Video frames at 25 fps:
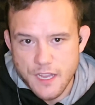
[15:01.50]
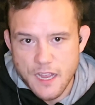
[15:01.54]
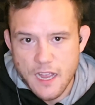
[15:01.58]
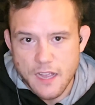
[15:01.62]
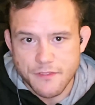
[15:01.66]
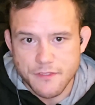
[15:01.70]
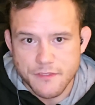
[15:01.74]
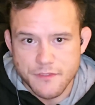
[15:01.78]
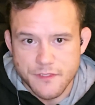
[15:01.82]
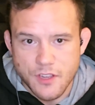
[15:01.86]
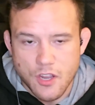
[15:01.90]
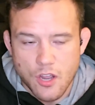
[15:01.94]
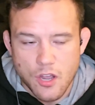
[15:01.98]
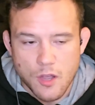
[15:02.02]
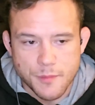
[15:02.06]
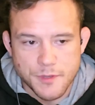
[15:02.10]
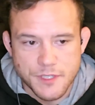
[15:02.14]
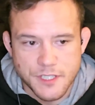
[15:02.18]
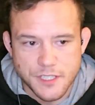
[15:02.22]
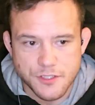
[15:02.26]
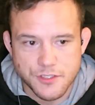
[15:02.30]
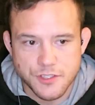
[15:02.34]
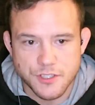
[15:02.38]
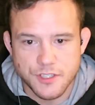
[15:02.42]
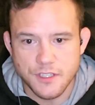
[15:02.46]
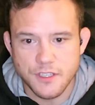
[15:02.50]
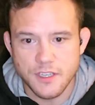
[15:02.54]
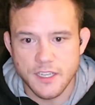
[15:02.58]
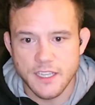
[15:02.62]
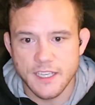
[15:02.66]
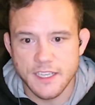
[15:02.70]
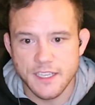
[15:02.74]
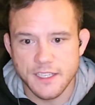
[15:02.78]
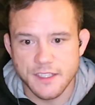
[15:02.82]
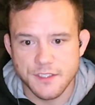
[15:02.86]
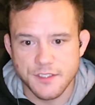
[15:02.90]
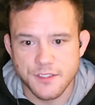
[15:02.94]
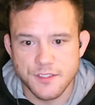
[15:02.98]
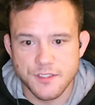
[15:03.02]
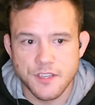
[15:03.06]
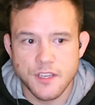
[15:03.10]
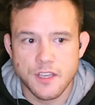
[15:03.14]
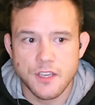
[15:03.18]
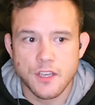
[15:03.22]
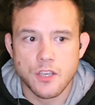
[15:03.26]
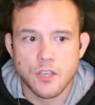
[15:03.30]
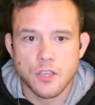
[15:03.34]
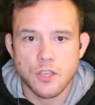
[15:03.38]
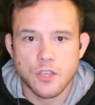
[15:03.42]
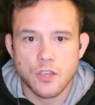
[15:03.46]
half of the competition
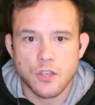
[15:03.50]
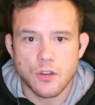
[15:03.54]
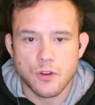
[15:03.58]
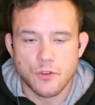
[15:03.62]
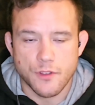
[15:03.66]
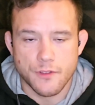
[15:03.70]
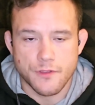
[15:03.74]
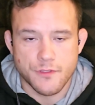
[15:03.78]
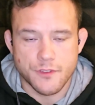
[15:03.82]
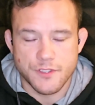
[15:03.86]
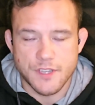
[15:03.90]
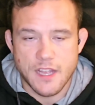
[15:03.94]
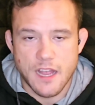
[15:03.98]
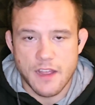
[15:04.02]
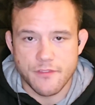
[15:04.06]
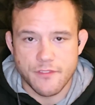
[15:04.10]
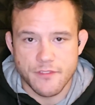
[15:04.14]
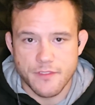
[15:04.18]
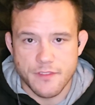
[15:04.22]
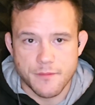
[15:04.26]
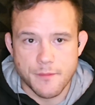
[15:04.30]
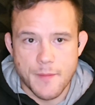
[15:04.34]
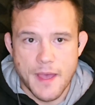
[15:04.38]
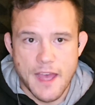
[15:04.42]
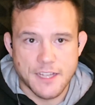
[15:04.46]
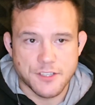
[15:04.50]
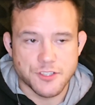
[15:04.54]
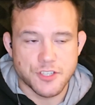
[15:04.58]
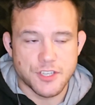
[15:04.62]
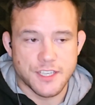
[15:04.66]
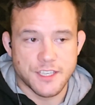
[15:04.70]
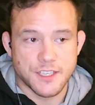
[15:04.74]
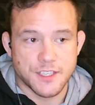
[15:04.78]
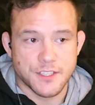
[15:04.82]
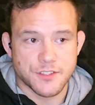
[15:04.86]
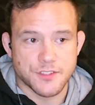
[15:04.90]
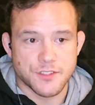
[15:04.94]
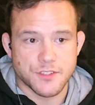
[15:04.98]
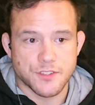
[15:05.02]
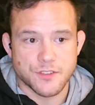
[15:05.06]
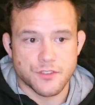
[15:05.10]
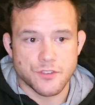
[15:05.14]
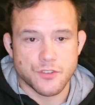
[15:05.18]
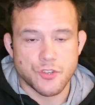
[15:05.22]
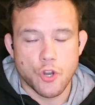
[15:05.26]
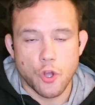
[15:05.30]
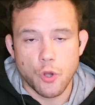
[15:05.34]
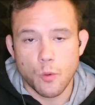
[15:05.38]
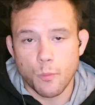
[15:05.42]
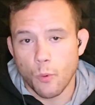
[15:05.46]
the first half of the match is
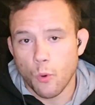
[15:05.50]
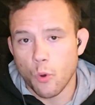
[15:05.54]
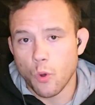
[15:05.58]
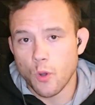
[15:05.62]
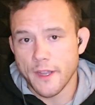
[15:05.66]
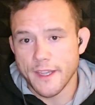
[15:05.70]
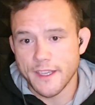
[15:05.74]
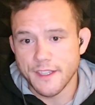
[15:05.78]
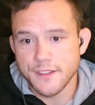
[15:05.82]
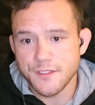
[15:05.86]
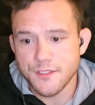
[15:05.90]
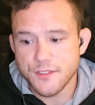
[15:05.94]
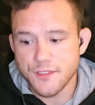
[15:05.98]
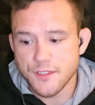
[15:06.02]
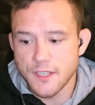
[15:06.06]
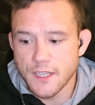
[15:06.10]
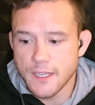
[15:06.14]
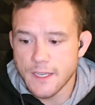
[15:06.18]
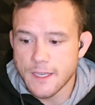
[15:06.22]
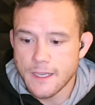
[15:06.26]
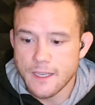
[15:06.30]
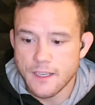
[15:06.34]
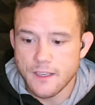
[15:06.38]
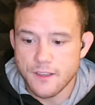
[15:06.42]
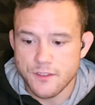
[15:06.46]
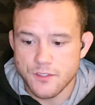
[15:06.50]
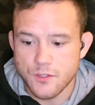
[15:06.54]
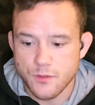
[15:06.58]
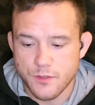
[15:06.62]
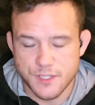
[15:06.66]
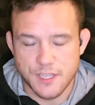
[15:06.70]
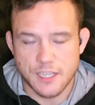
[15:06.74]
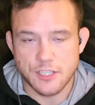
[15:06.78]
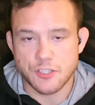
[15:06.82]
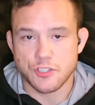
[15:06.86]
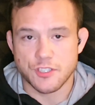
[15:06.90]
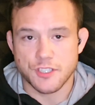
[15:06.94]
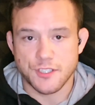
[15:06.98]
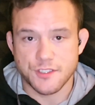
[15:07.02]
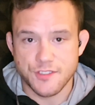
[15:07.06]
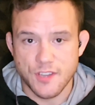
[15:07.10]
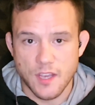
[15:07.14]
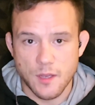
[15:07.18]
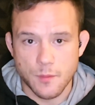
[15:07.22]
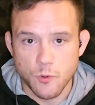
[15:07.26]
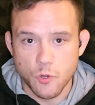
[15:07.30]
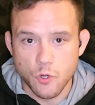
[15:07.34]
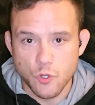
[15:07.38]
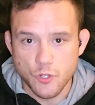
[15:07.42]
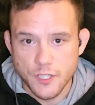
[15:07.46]
no points, so essentially
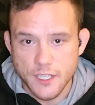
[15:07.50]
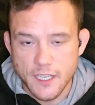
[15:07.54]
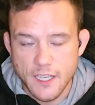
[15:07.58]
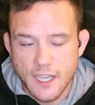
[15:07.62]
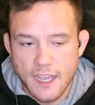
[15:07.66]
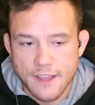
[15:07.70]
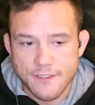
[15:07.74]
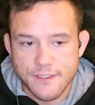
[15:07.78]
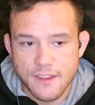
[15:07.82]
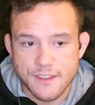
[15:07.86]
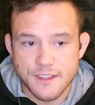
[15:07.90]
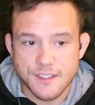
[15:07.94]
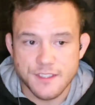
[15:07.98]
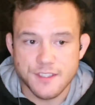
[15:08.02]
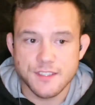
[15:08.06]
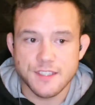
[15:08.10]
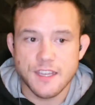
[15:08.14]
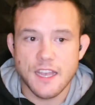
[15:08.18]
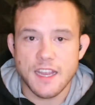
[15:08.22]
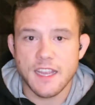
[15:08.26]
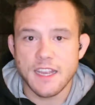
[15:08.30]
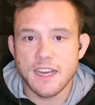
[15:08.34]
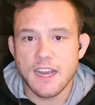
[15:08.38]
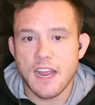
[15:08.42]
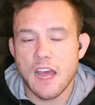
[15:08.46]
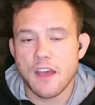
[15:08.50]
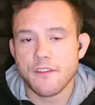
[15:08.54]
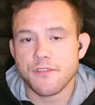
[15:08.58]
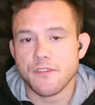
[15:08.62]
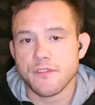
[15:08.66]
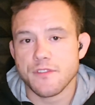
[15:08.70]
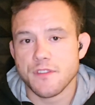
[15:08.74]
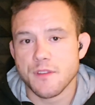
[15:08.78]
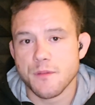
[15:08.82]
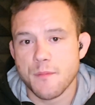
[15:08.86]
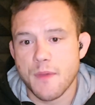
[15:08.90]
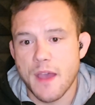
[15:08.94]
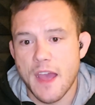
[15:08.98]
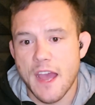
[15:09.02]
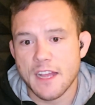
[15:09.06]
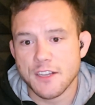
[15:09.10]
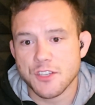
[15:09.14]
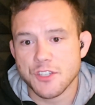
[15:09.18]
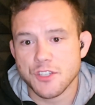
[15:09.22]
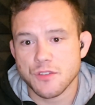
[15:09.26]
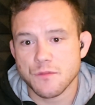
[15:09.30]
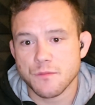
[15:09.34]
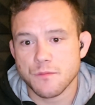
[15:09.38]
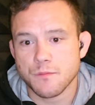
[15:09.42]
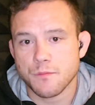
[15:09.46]
sub only, and then the second half of the
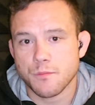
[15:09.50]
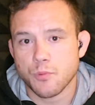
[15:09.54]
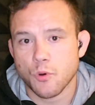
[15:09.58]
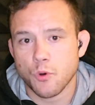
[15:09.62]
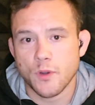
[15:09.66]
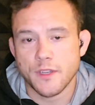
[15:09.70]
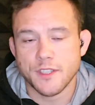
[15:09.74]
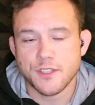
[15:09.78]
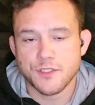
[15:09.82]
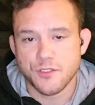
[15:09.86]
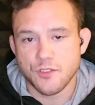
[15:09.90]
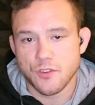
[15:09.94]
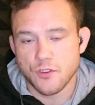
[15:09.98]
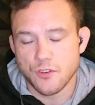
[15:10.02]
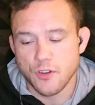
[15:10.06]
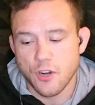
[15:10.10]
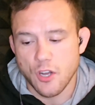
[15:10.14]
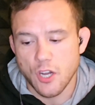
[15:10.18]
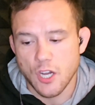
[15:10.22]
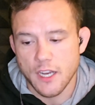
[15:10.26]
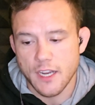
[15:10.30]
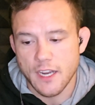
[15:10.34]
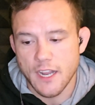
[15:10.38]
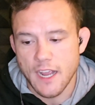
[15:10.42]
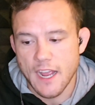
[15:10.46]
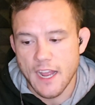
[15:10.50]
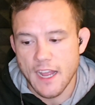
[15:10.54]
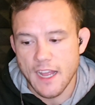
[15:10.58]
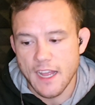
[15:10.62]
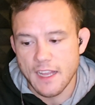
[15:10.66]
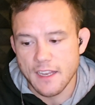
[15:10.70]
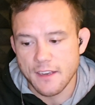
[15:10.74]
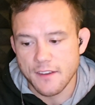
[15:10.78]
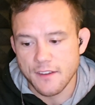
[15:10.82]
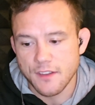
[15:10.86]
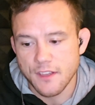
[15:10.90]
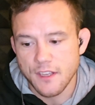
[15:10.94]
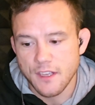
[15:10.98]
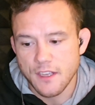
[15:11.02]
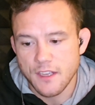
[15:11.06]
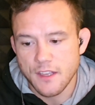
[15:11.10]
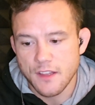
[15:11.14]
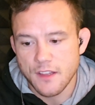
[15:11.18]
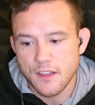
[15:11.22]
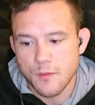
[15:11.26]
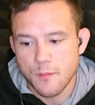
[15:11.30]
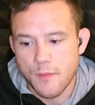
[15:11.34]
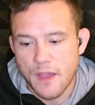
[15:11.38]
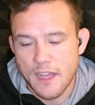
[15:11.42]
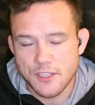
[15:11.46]
match, points turn on, and
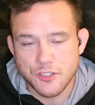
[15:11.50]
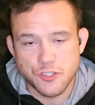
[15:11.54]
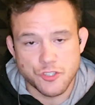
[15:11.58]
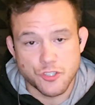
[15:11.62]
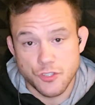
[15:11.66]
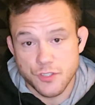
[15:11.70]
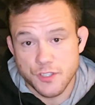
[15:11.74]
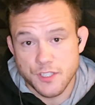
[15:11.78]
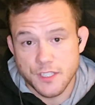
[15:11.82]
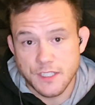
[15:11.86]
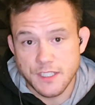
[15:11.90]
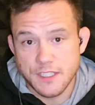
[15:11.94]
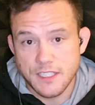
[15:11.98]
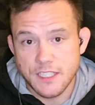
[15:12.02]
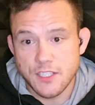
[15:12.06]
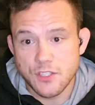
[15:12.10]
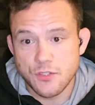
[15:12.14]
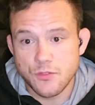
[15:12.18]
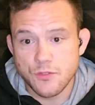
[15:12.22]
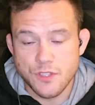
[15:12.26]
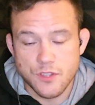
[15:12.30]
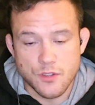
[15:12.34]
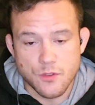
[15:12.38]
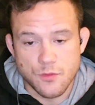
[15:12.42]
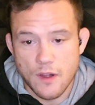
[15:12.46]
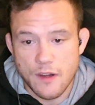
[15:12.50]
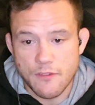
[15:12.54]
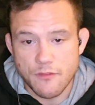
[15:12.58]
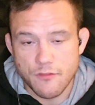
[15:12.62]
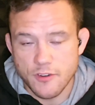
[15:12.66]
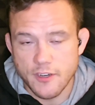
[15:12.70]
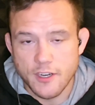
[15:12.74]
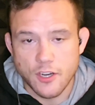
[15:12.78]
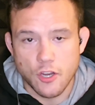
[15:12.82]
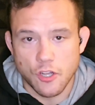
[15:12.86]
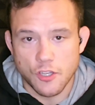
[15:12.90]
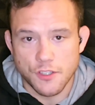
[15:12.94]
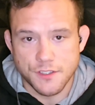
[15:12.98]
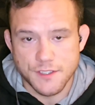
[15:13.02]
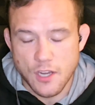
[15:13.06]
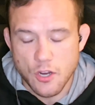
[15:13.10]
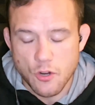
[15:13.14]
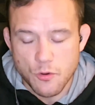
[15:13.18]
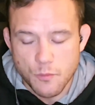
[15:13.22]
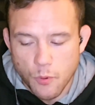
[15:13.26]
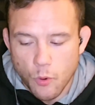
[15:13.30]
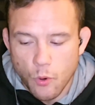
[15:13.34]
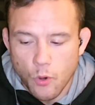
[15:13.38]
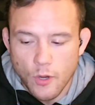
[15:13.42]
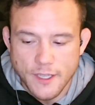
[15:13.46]
the match just continues, and the referee calls
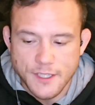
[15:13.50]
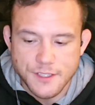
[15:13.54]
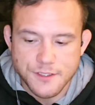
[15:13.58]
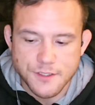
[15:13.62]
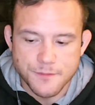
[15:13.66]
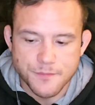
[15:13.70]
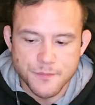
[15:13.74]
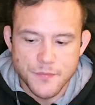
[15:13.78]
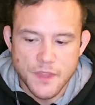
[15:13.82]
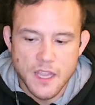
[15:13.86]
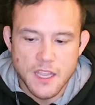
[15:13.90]
out points.